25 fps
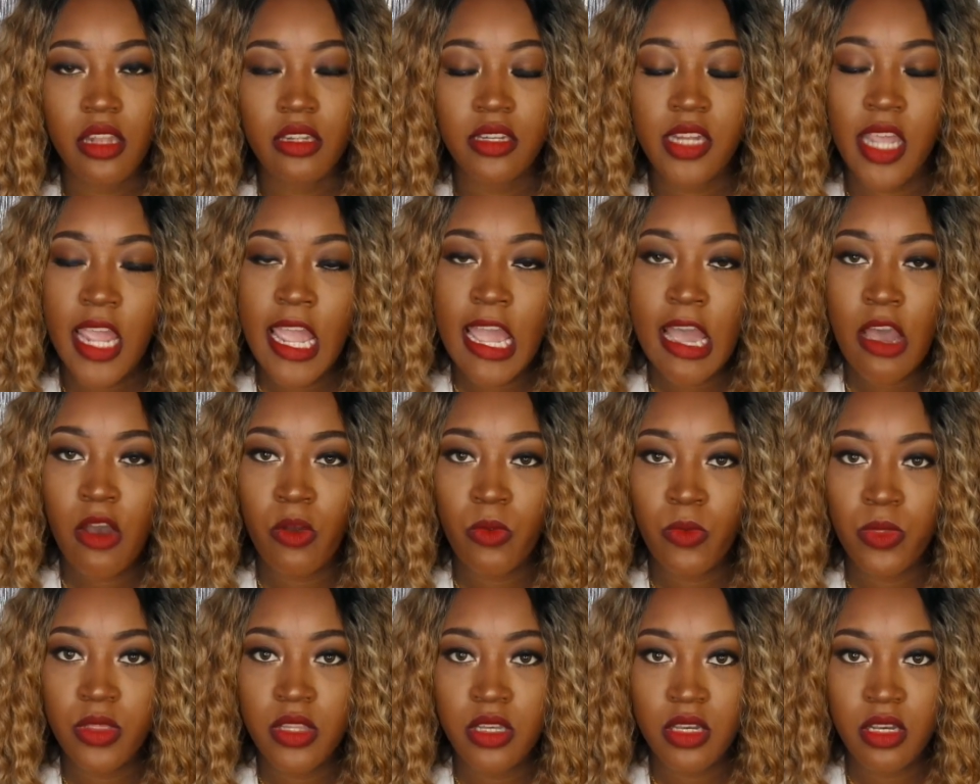
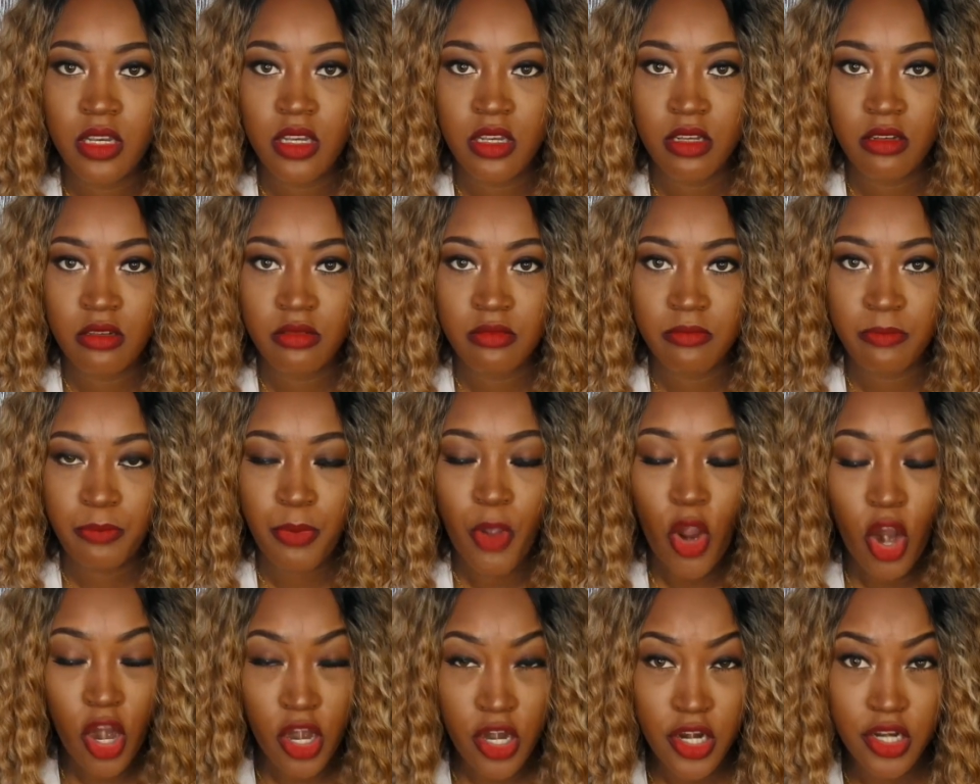down the
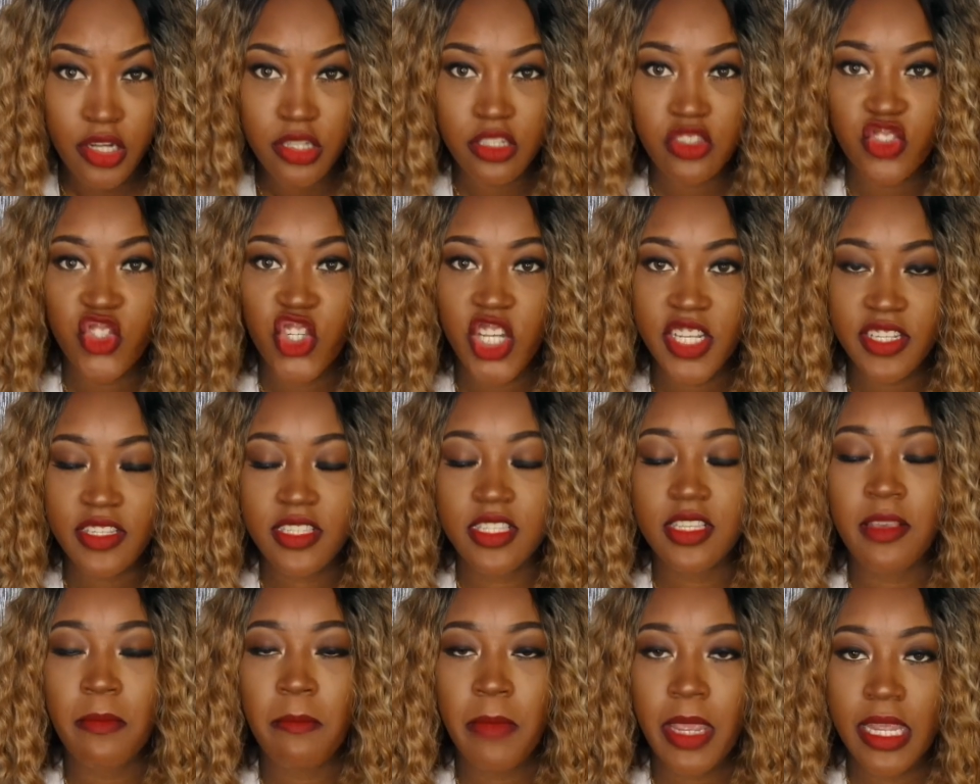part
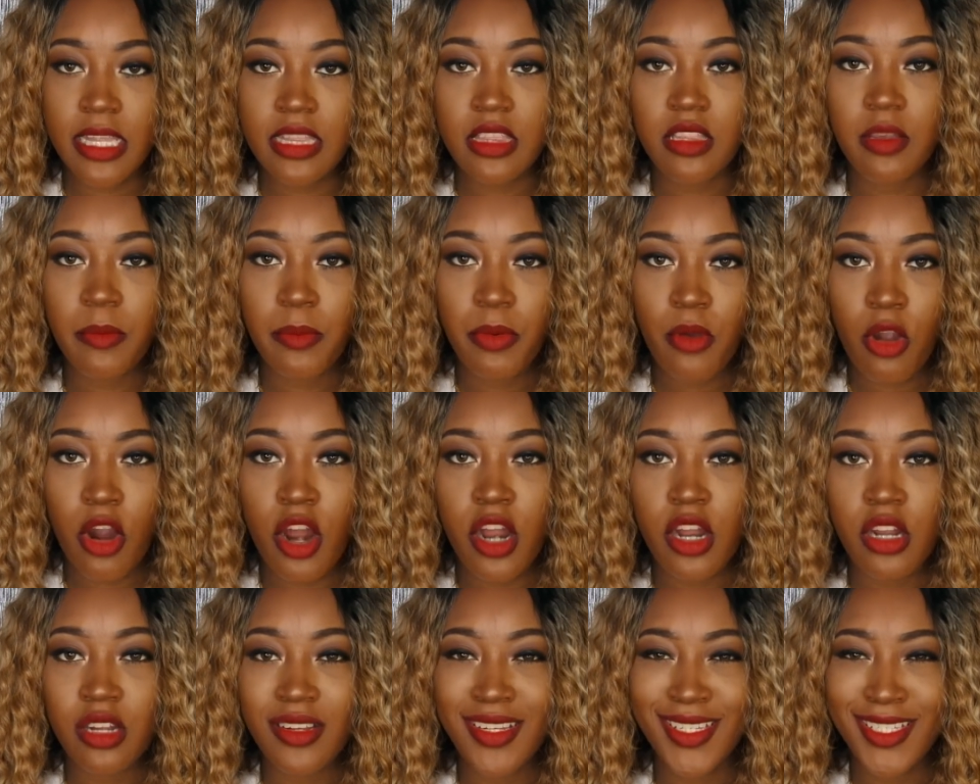just to make the
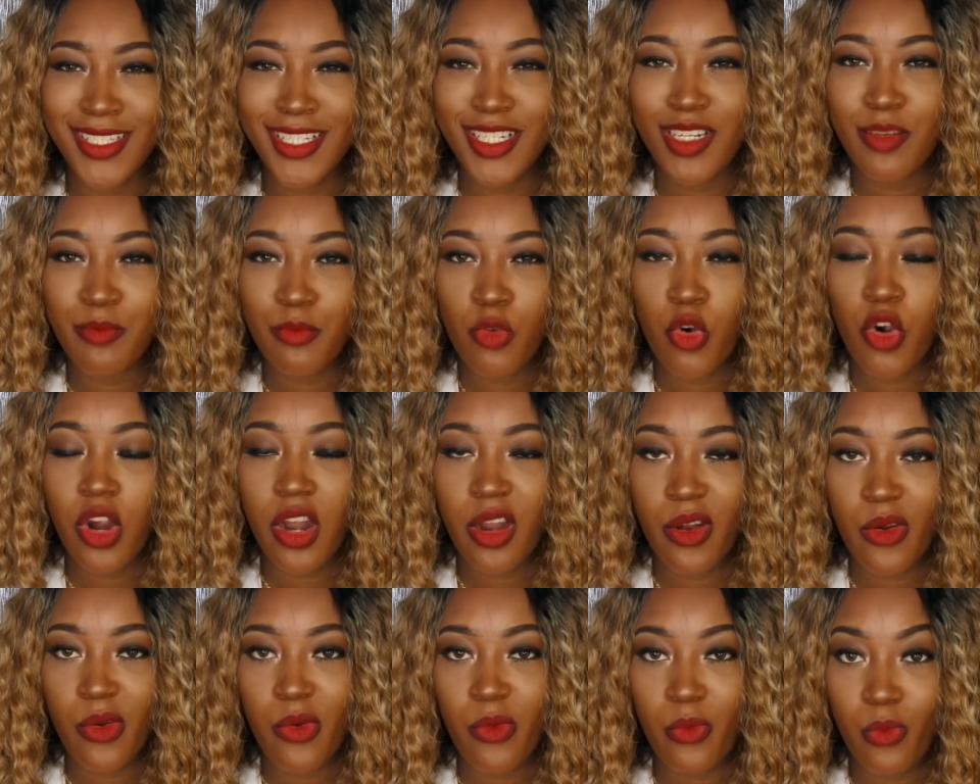part look
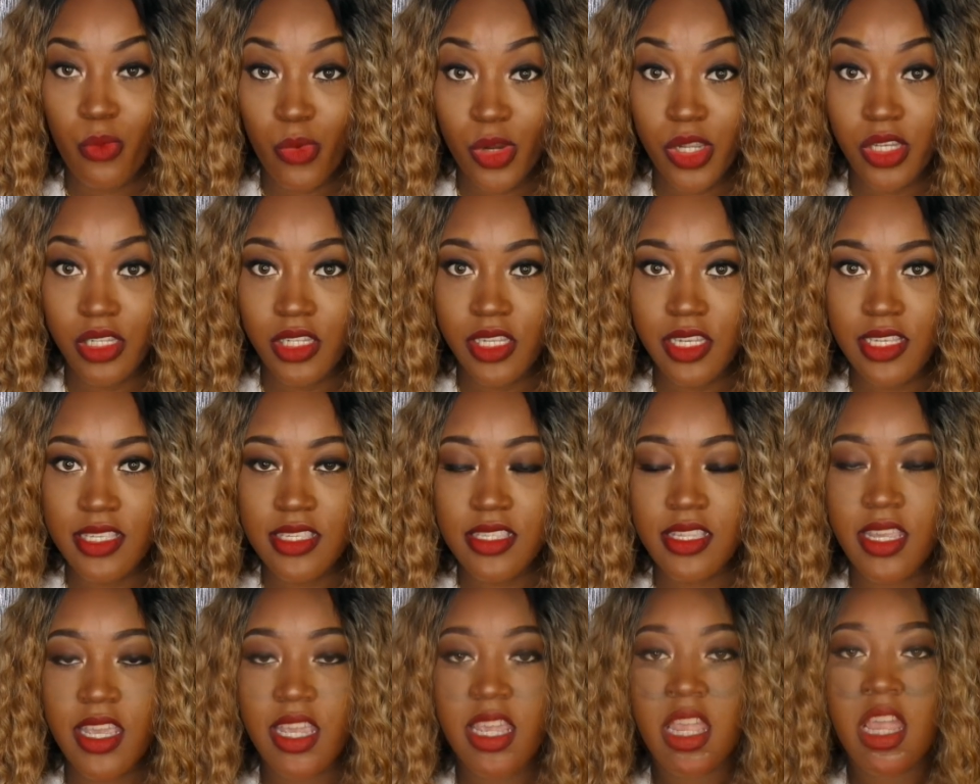more
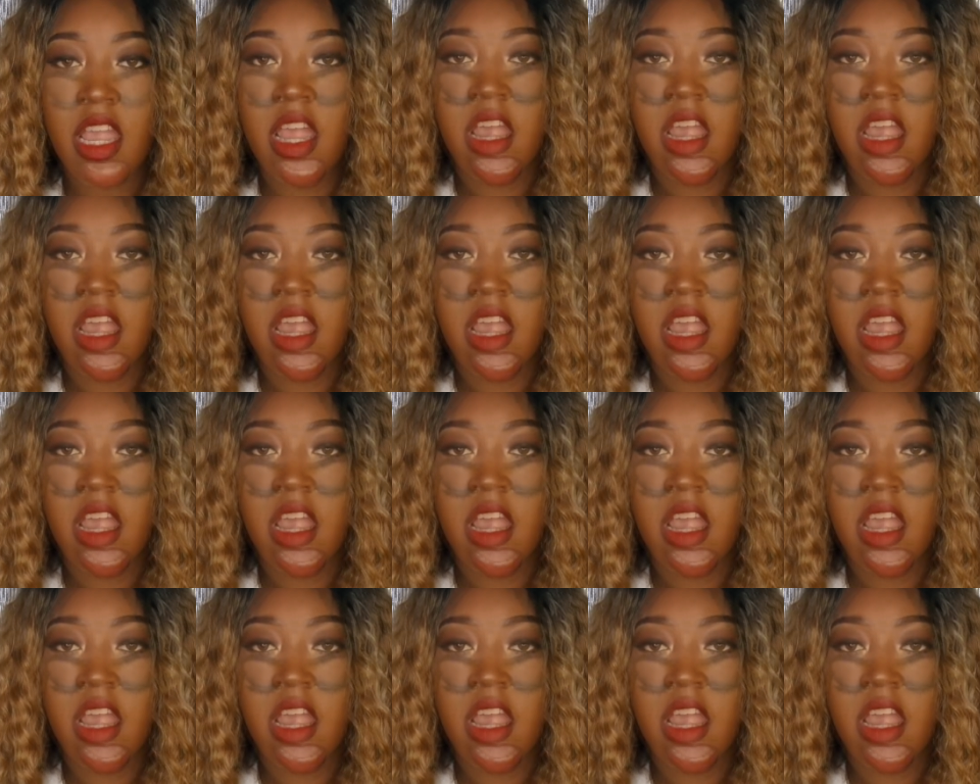realistic.